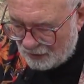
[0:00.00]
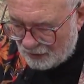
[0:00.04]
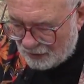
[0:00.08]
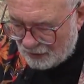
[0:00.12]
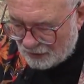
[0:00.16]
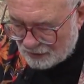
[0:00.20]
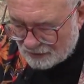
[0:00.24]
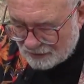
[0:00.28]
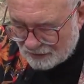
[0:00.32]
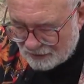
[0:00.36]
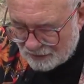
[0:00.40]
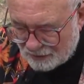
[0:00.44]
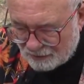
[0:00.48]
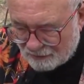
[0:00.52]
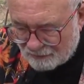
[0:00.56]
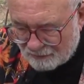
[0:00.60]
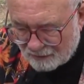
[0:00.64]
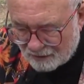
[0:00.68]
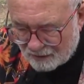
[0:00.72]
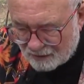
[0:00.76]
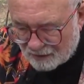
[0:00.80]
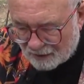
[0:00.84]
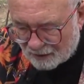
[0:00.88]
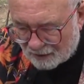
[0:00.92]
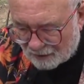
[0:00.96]
This is
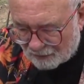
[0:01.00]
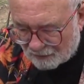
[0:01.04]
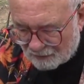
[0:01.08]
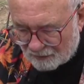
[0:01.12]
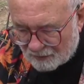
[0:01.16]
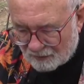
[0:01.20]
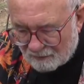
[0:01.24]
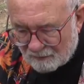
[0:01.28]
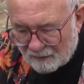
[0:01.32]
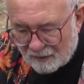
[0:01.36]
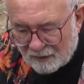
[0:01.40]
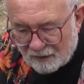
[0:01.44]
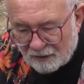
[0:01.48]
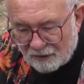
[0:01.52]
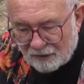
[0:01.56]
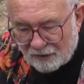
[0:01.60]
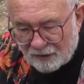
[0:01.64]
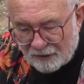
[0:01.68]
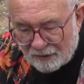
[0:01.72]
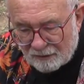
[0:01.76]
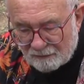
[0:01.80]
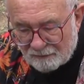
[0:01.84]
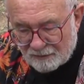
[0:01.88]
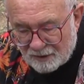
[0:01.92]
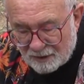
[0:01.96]
interesting.
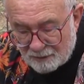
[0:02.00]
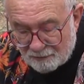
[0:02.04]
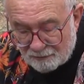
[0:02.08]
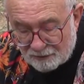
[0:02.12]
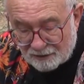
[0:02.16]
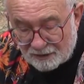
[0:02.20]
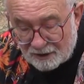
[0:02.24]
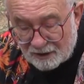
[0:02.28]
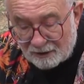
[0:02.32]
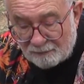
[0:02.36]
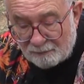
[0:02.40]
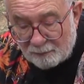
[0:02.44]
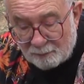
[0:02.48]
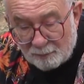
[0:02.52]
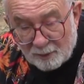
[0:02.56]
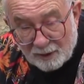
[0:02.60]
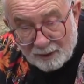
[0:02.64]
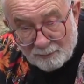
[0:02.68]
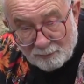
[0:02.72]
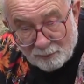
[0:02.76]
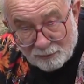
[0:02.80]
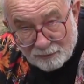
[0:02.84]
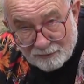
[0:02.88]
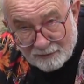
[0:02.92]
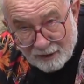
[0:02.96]
It's interesting for
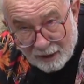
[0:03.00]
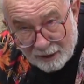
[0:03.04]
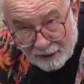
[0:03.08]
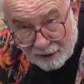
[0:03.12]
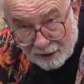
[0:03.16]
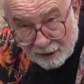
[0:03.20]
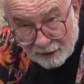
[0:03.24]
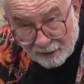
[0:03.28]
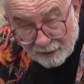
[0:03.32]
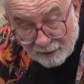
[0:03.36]
people studying